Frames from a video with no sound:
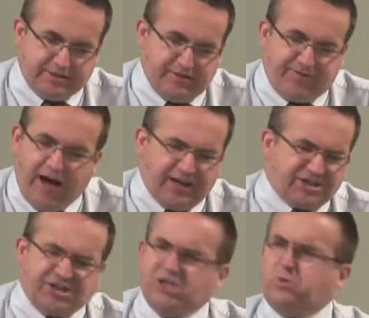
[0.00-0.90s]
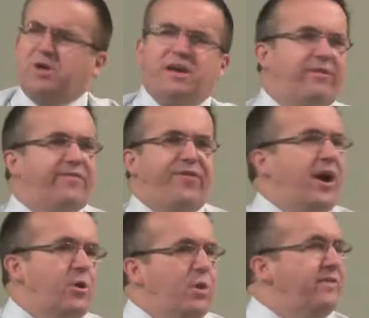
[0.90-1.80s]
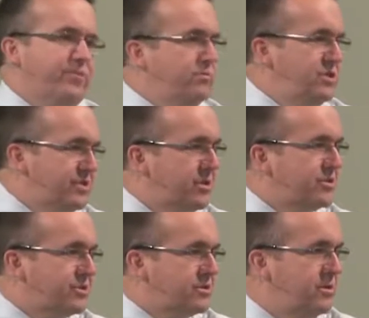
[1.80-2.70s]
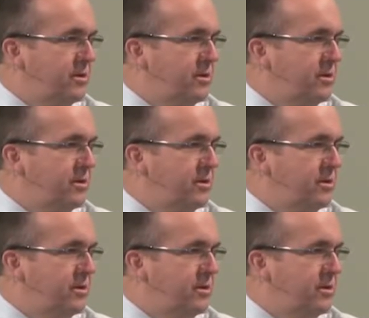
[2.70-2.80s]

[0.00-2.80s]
The Pharisees were never far away from Jesus.